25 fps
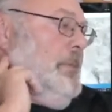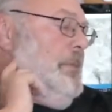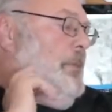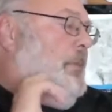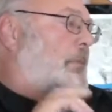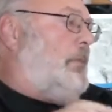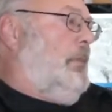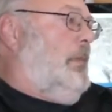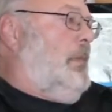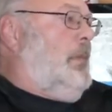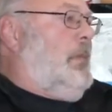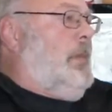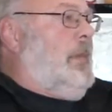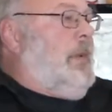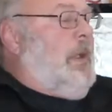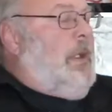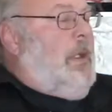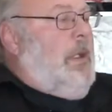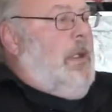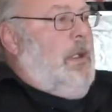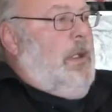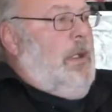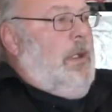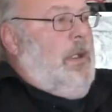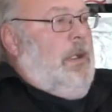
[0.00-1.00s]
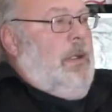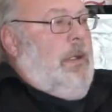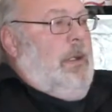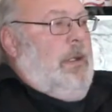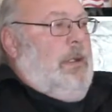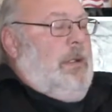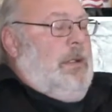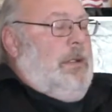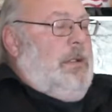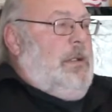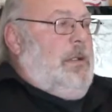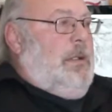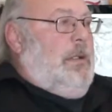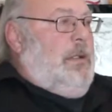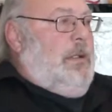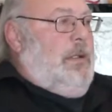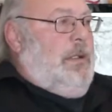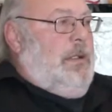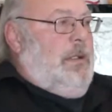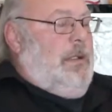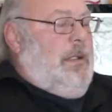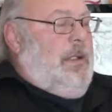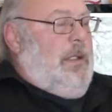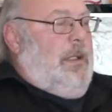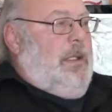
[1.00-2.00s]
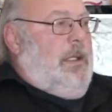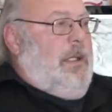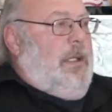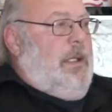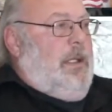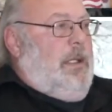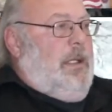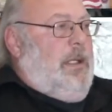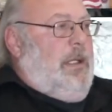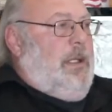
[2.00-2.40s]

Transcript: (no one is talking)